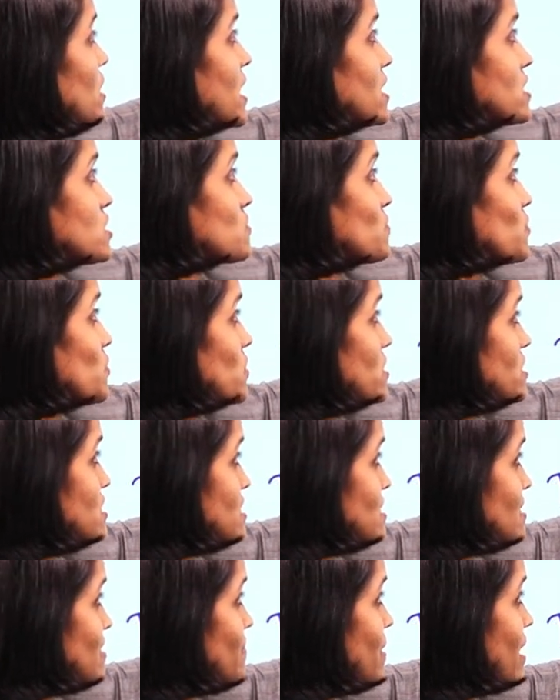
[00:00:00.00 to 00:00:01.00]
that small
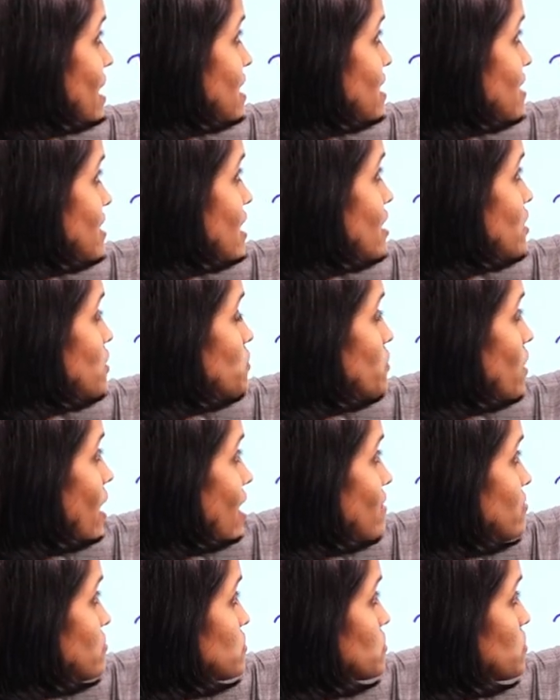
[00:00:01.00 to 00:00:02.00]
turbine and you
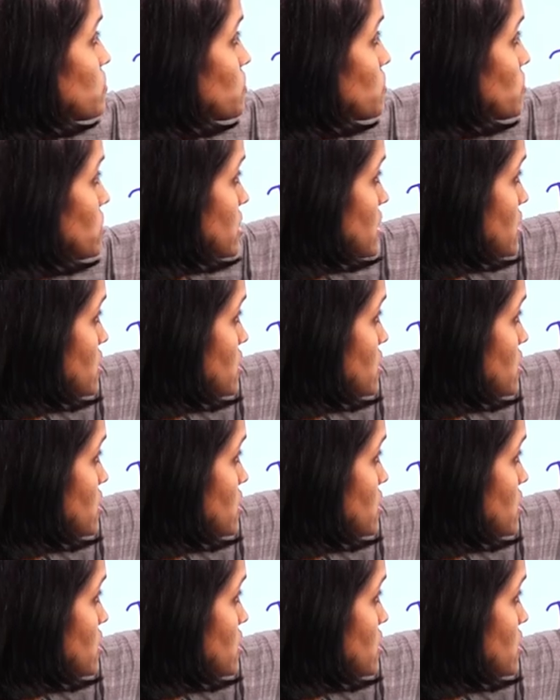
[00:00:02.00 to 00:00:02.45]
have to hold